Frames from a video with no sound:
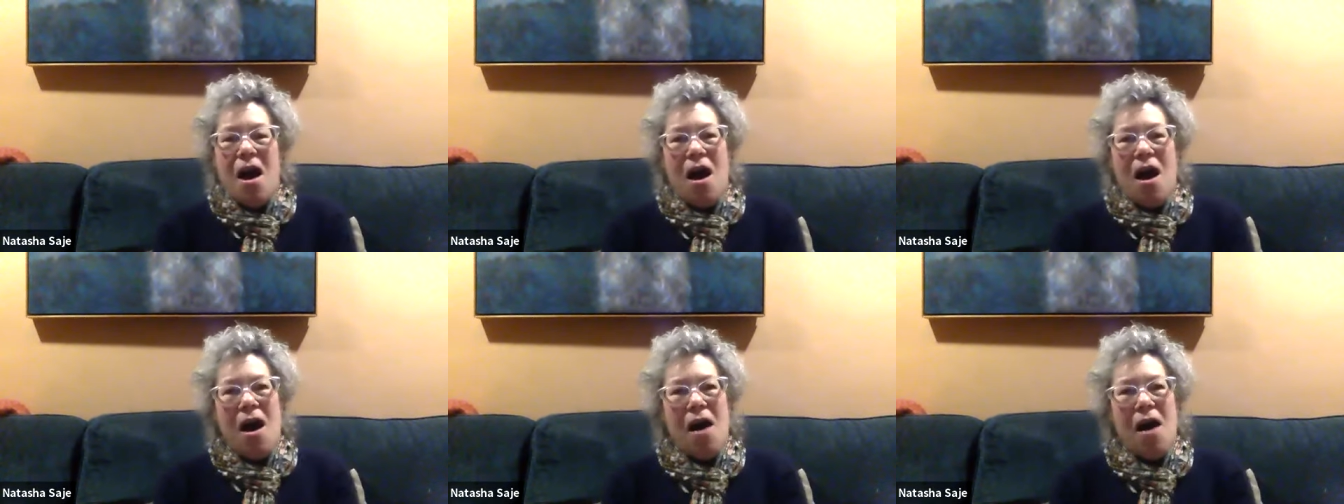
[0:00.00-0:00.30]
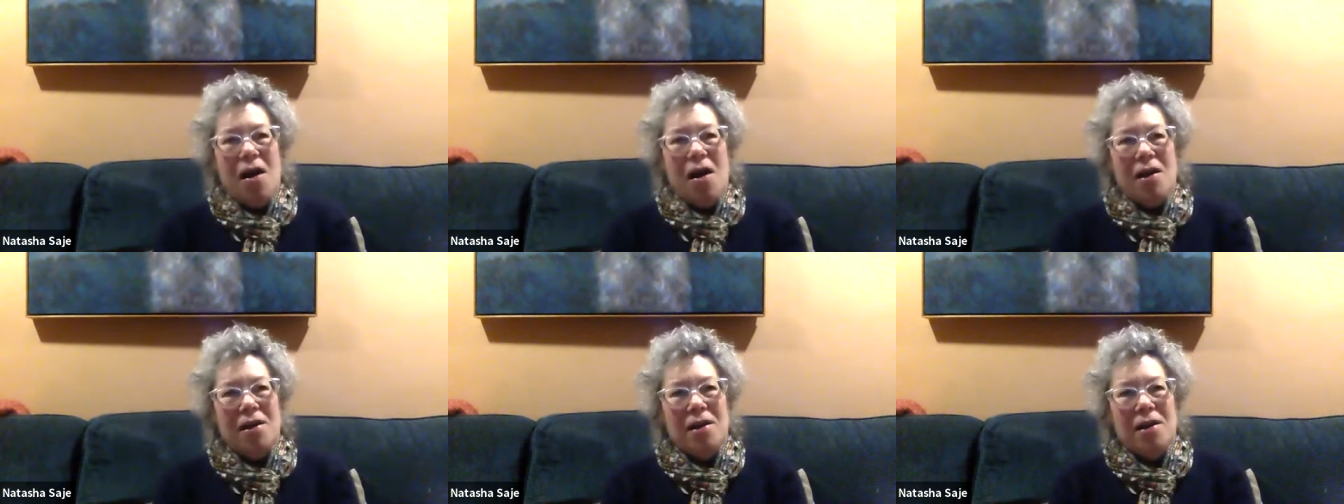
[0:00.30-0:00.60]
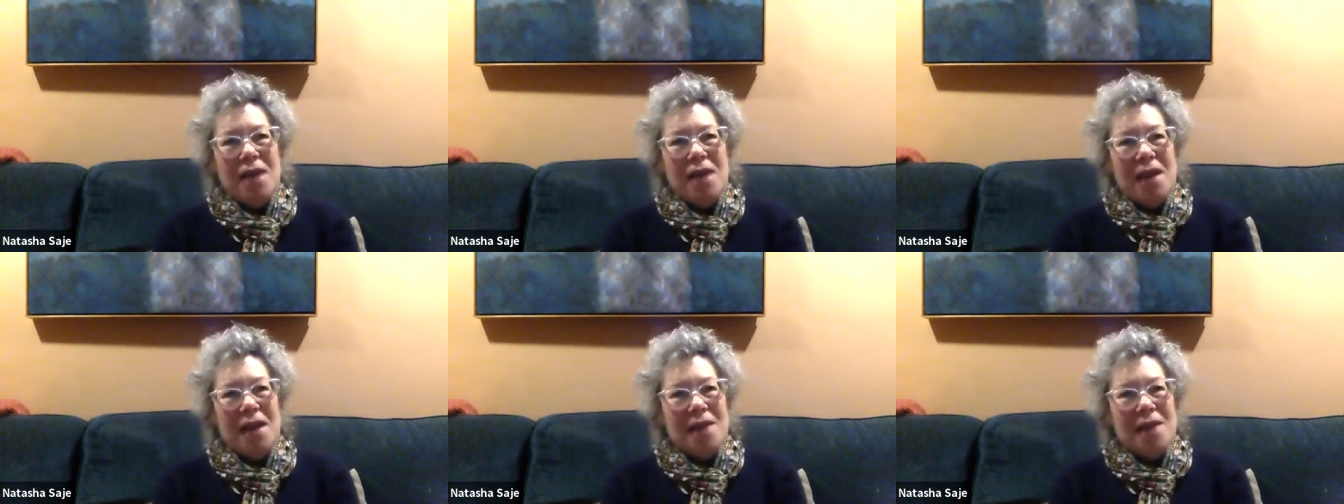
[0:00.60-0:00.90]
are
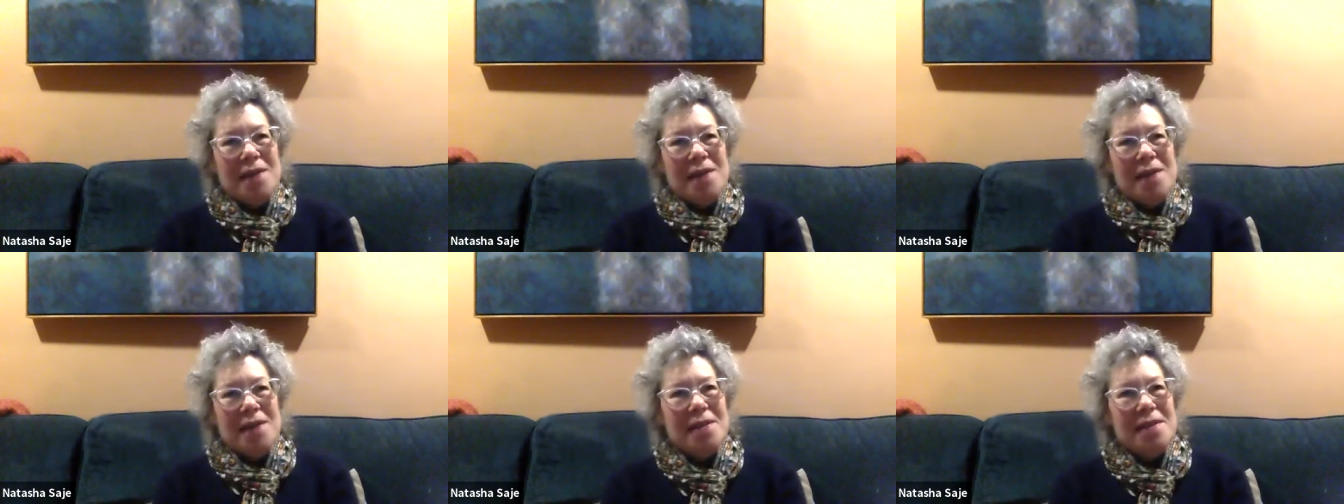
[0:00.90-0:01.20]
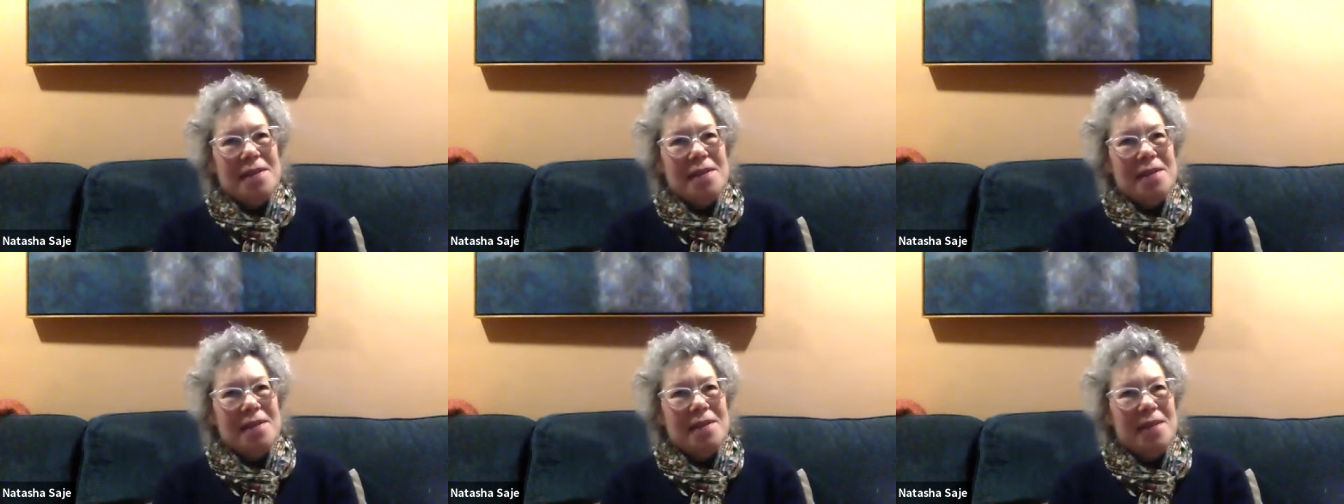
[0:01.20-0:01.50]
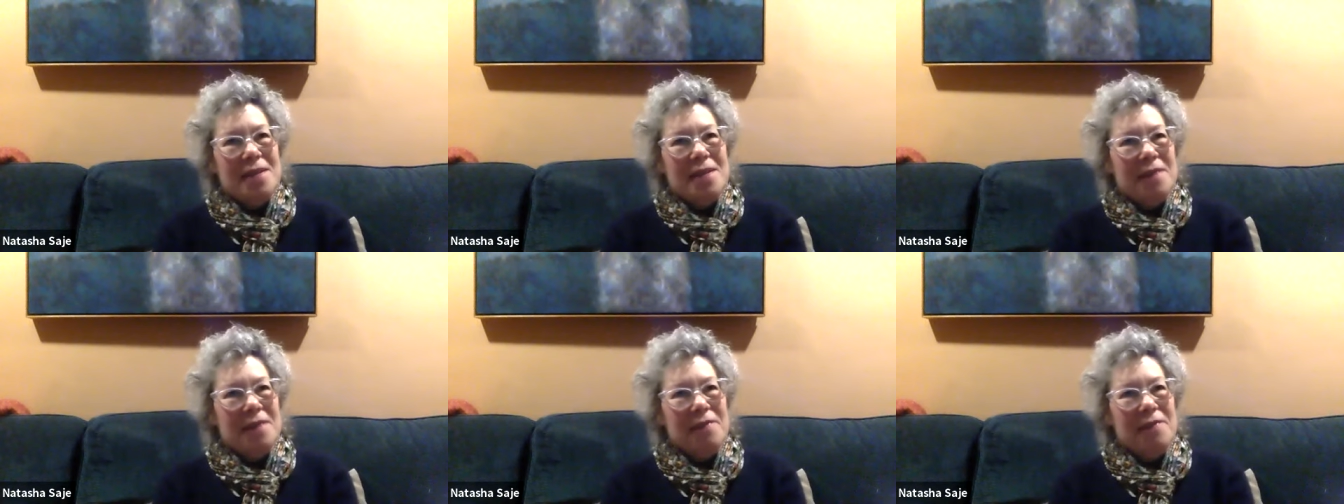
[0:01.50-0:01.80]
less
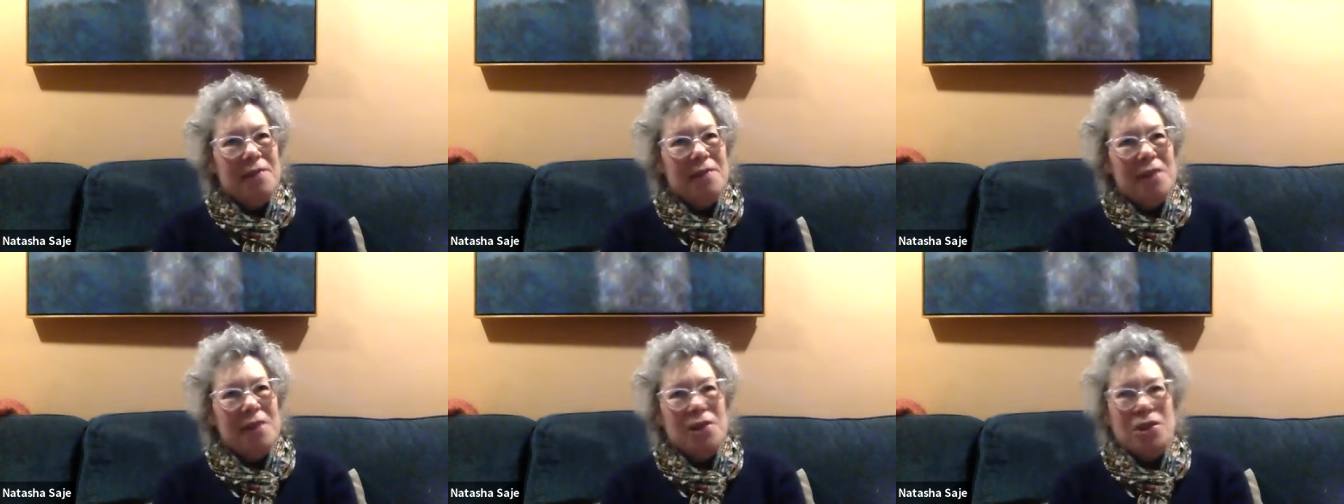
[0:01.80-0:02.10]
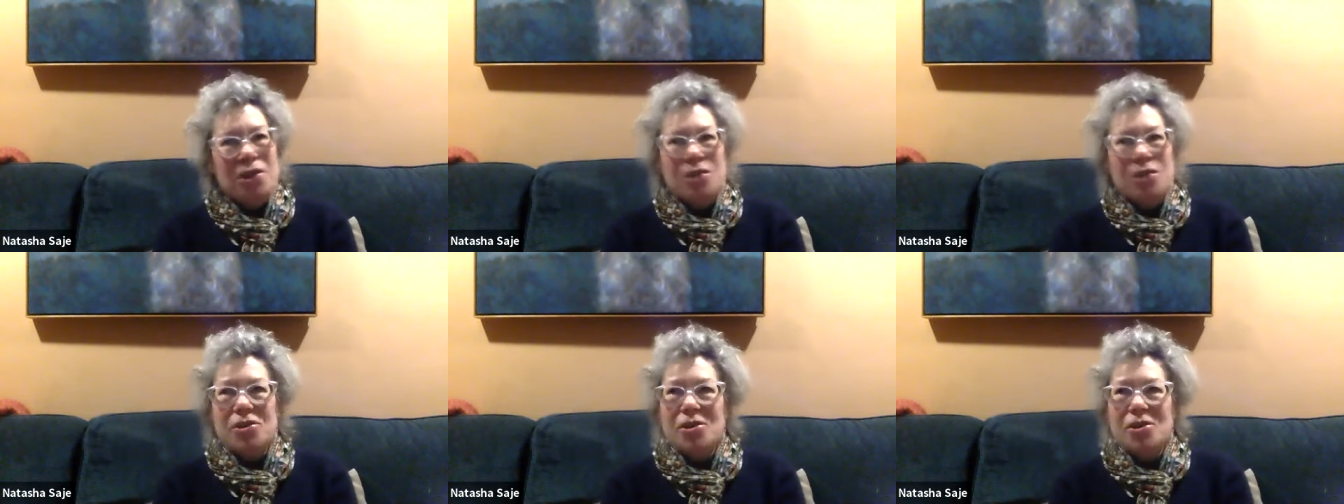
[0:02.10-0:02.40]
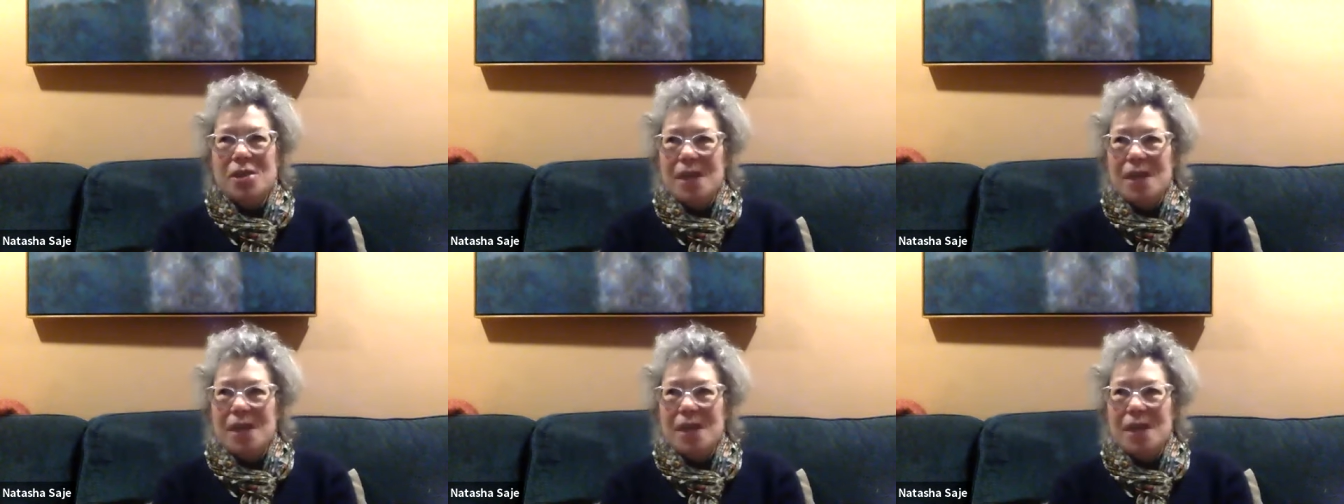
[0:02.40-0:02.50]
confessional,